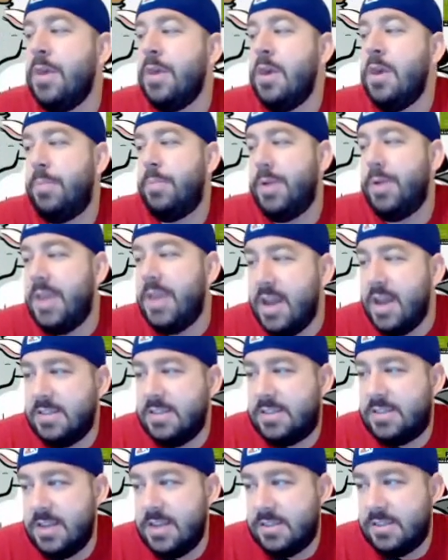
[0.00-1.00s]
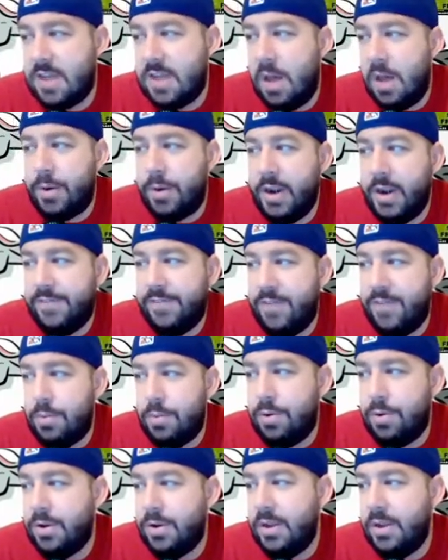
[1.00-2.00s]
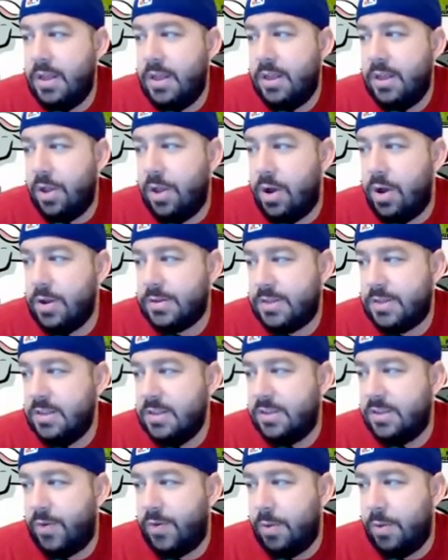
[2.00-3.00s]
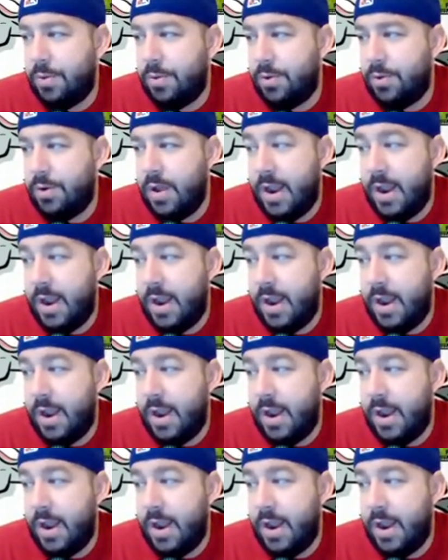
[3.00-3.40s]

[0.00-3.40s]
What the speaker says: But yeah, it says Tom Brady fumbled and he lost his fumble.